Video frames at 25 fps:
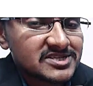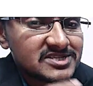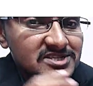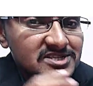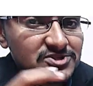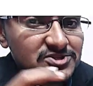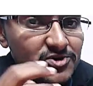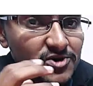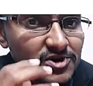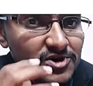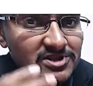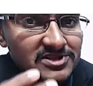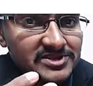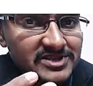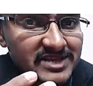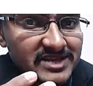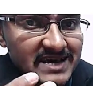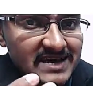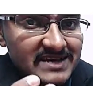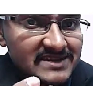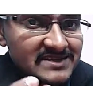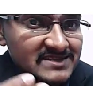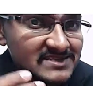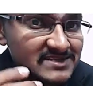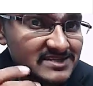is all there
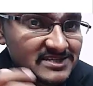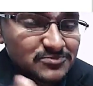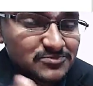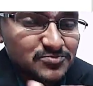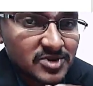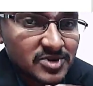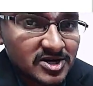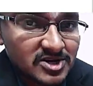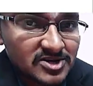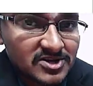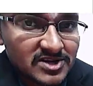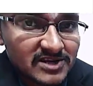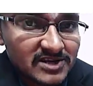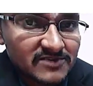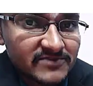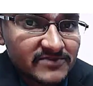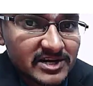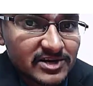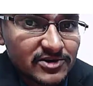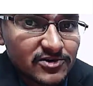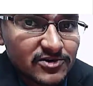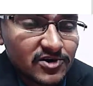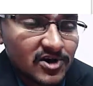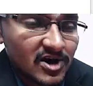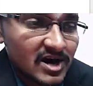in this particular
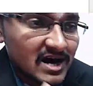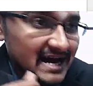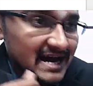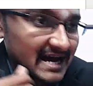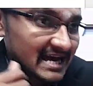video.